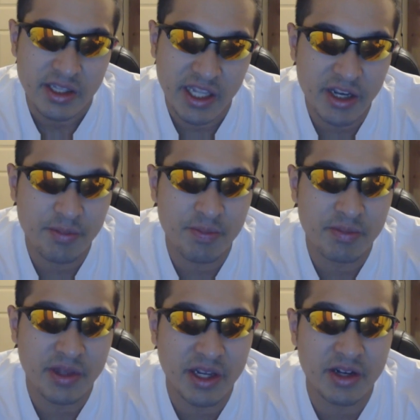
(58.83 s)
They are
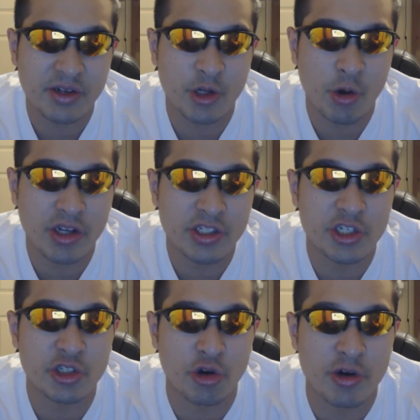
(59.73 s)
going
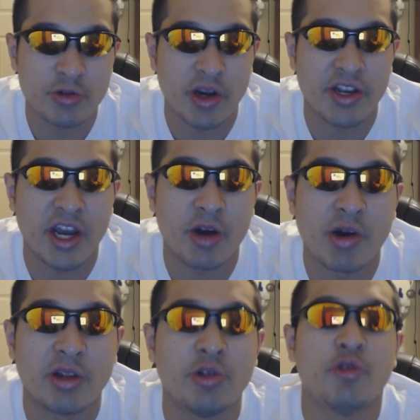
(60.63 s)
into storms right now
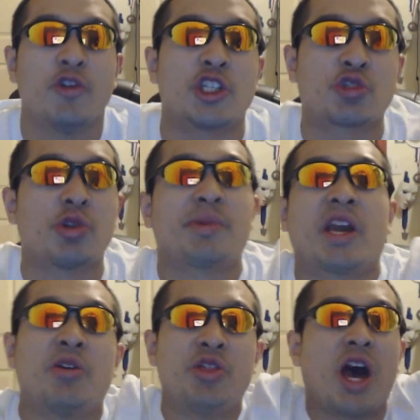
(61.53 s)
while Luffy's
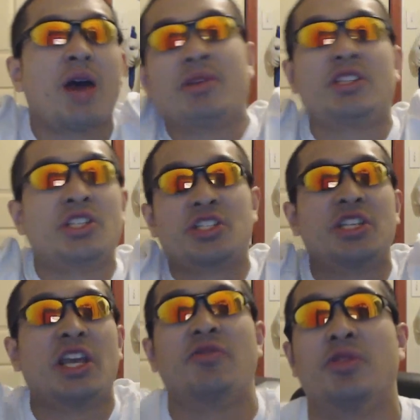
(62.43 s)
screaming out Nami to
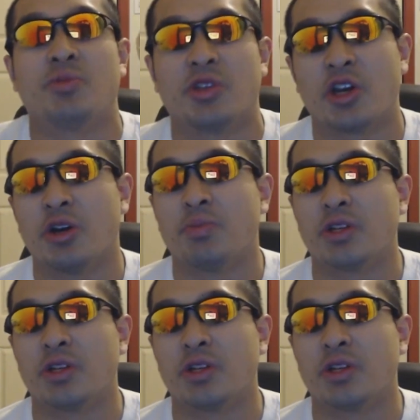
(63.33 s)
save him, you know,